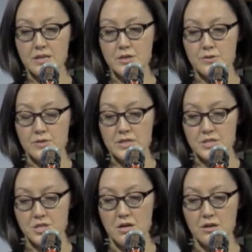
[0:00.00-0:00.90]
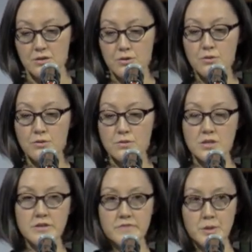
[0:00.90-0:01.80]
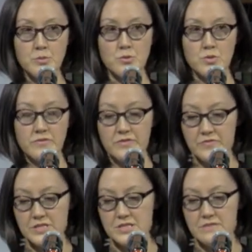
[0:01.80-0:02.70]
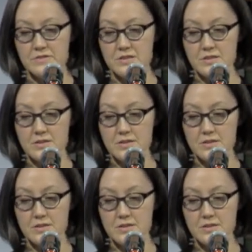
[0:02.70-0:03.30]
alone in the charred hole of number 157.